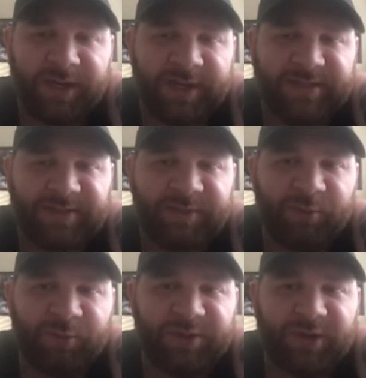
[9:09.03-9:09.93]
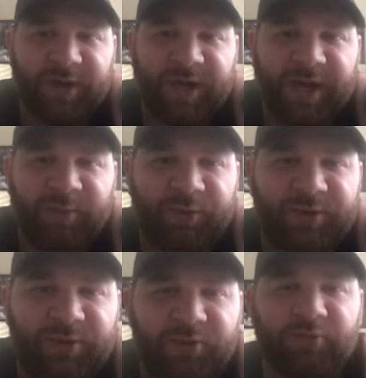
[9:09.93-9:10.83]
And some people just aren't able
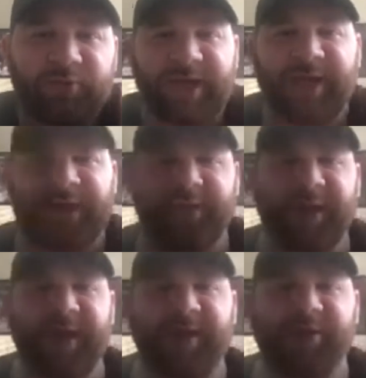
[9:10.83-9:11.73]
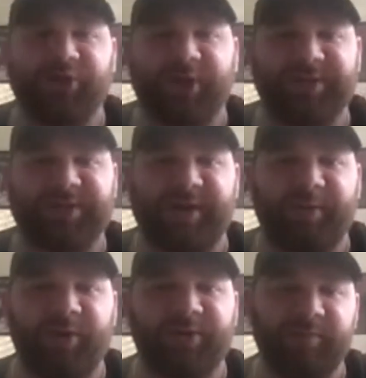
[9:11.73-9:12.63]
to take that and trust that
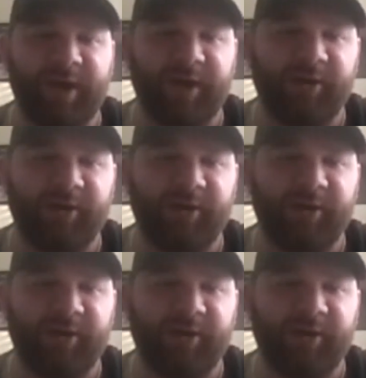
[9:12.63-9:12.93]
person.